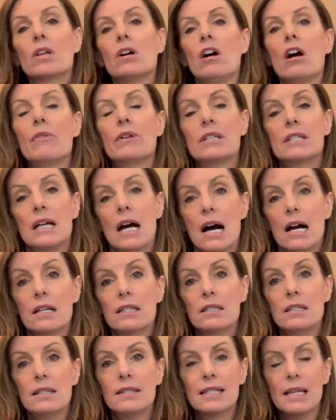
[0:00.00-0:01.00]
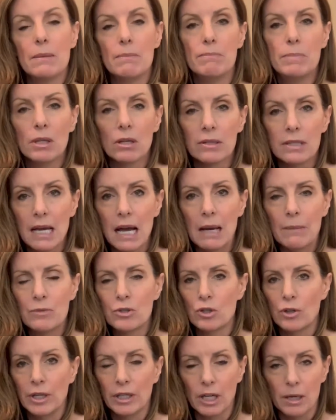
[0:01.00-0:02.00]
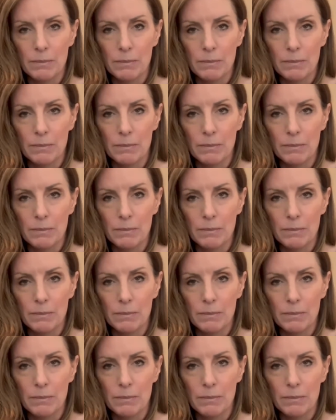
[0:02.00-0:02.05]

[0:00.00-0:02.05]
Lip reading: all the toxins that build up during